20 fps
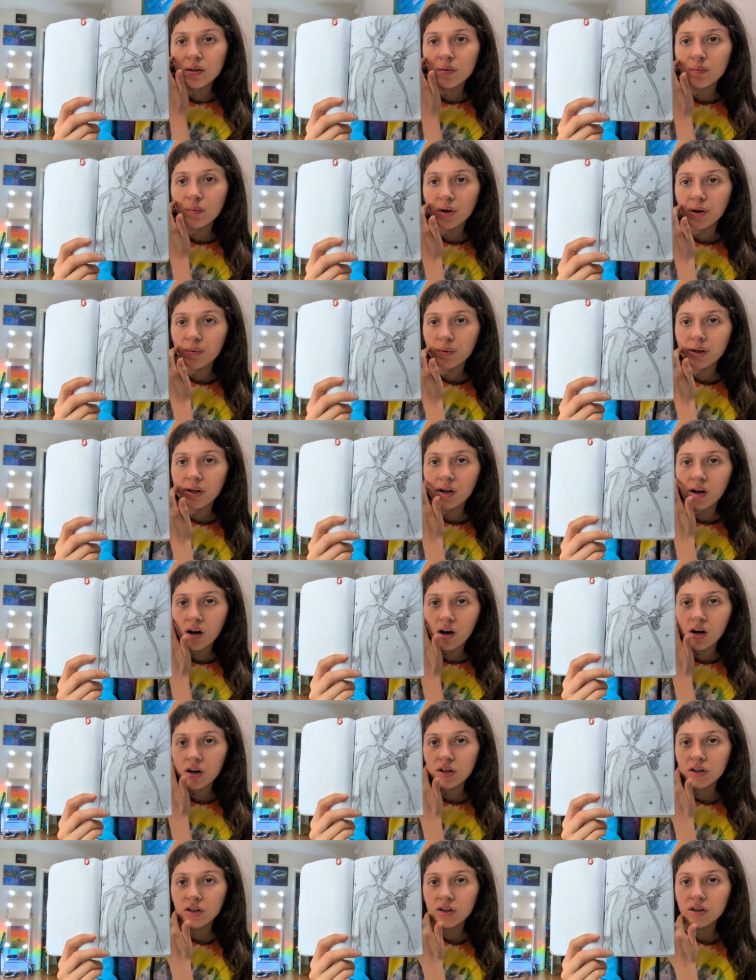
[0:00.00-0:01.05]
where we
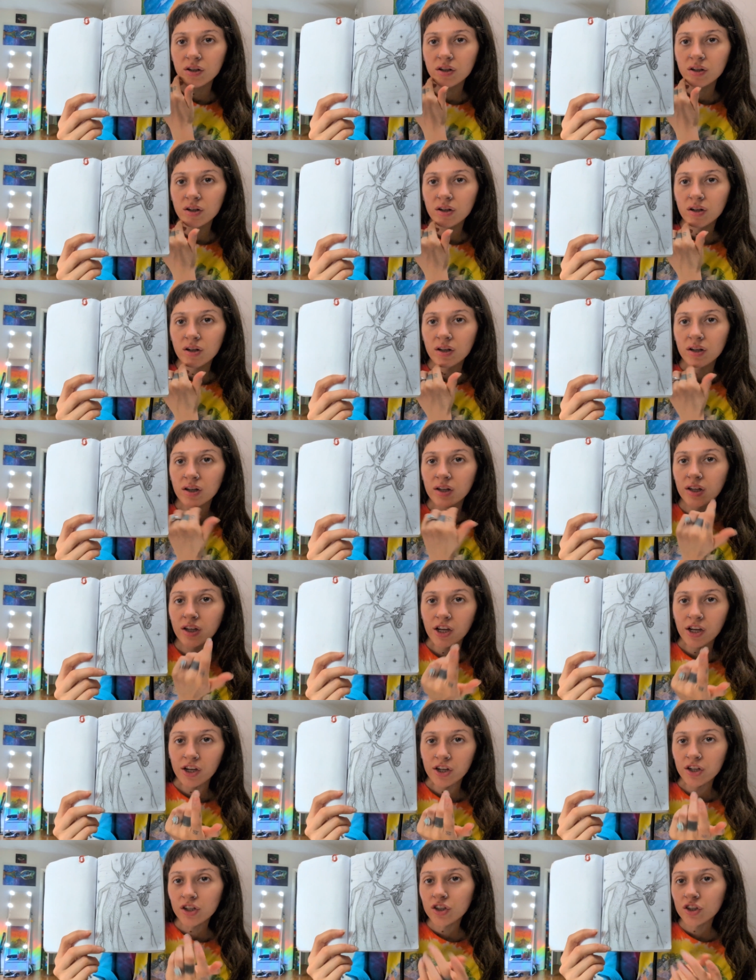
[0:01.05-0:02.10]
got
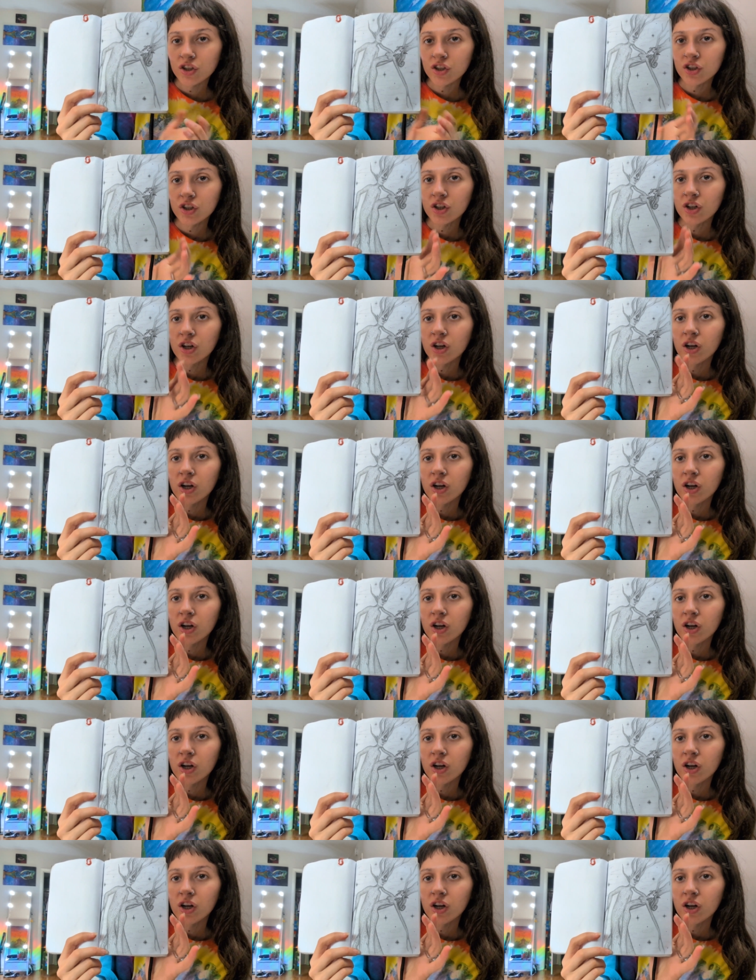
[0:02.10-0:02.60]
engaged.